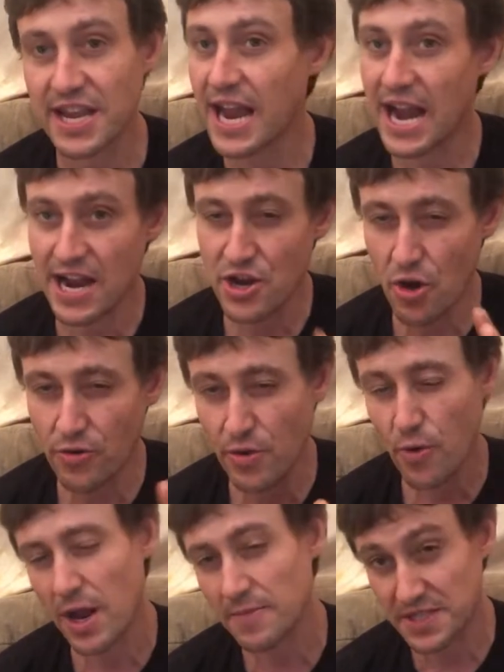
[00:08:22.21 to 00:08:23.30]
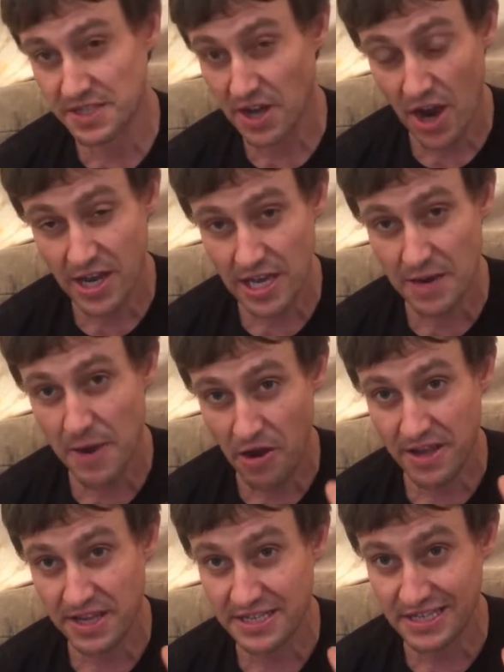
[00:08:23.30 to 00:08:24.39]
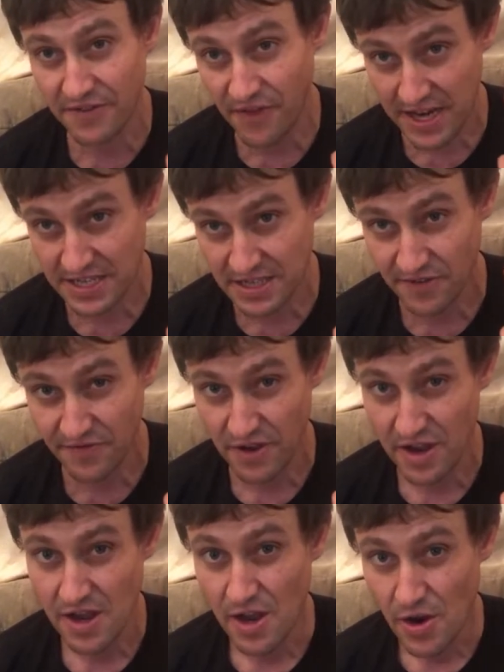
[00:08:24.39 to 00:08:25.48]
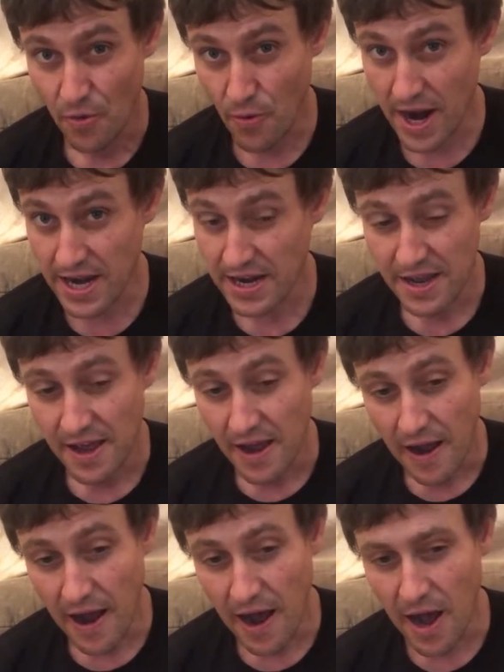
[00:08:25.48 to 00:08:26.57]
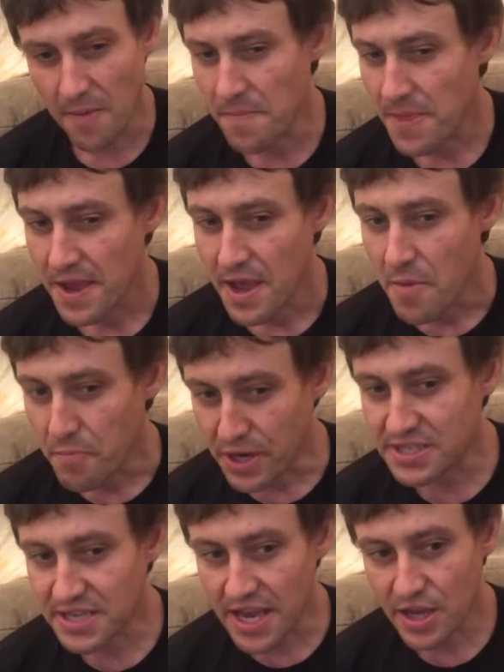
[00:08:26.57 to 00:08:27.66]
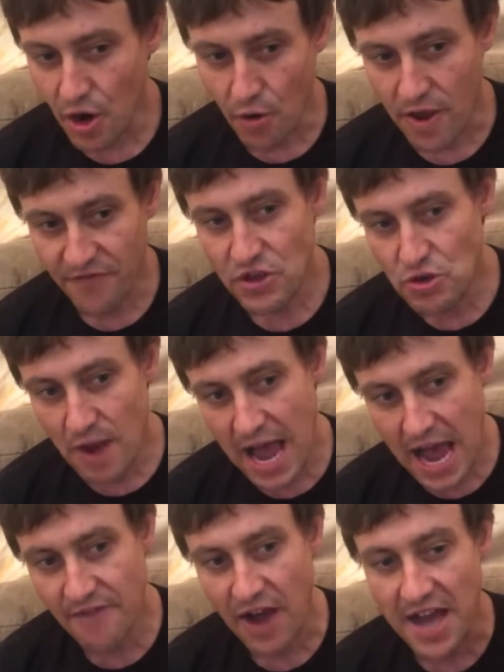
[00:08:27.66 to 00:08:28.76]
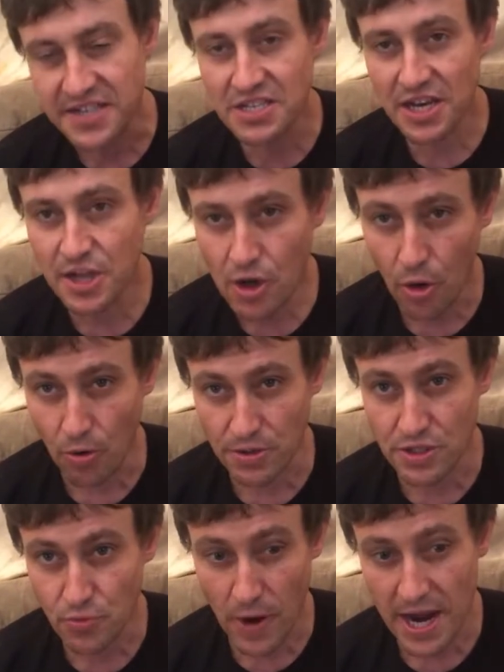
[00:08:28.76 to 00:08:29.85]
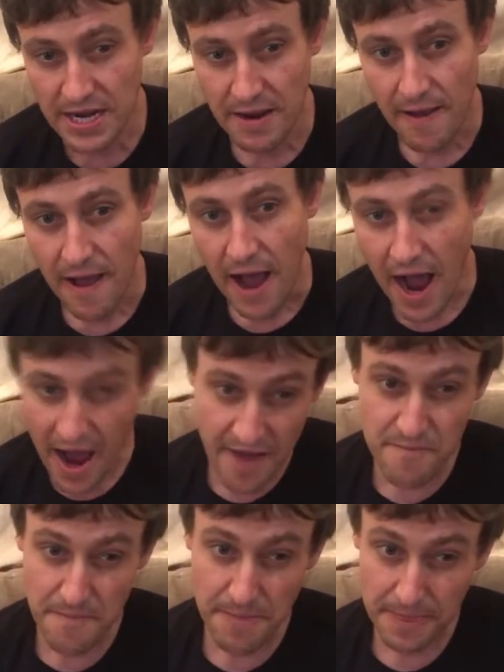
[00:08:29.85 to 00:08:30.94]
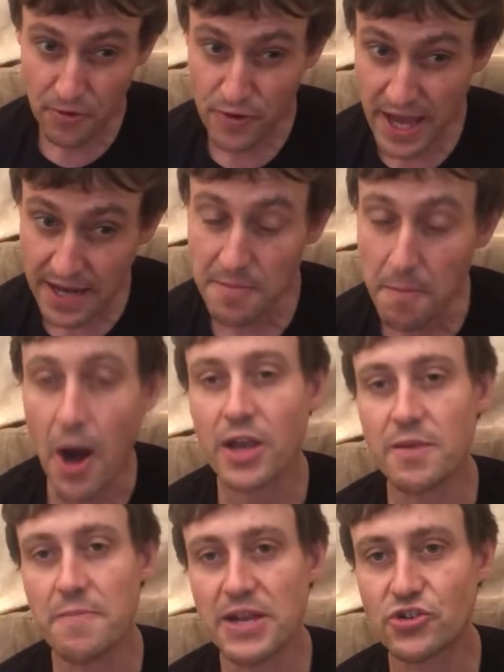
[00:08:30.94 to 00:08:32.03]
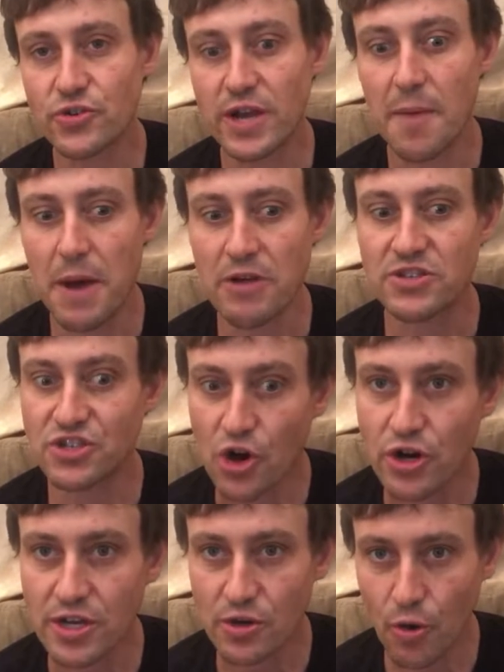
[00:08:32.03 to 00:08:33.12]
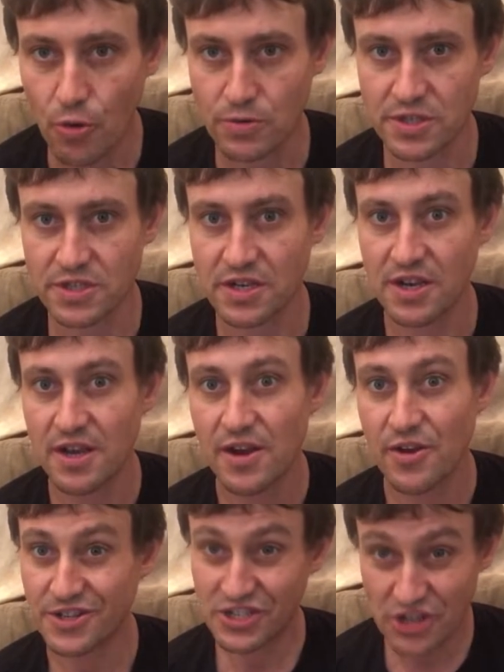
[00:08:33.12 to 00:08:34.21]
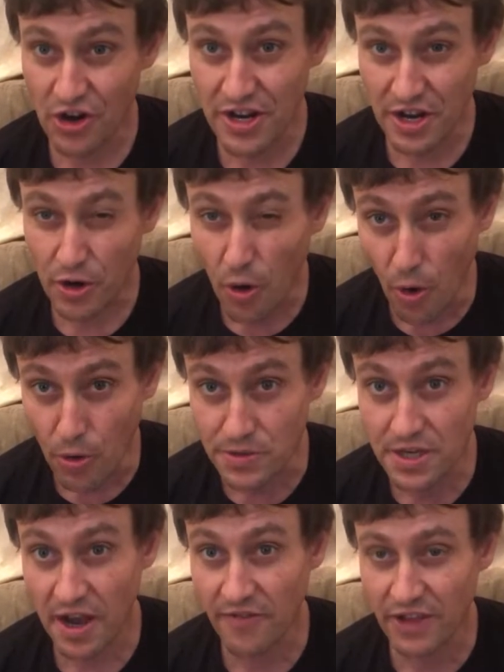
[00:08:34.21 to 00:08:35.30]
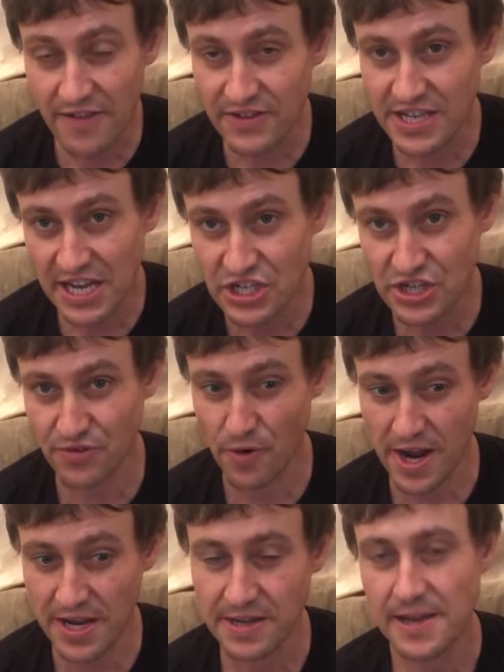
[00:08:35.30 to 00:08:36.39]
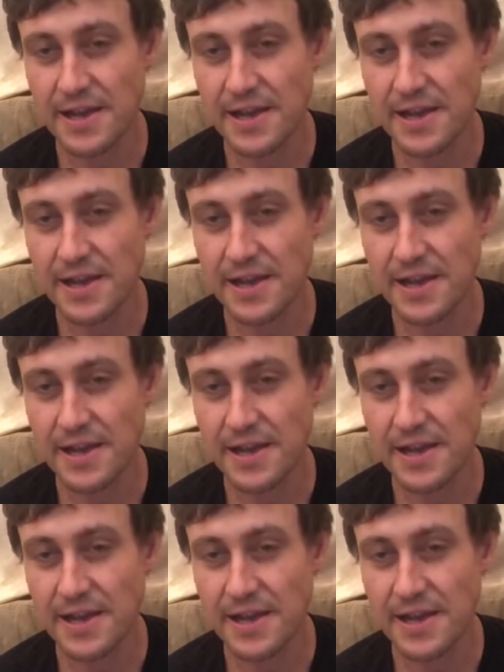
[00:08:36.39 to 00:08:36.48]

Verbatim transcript: And I know that what I'm talking about is divisive, right? Um, but it's like, yo, if you have, I study cults, right? I'm creating a mockumentary about starting cults, starting a cult of levitation, right?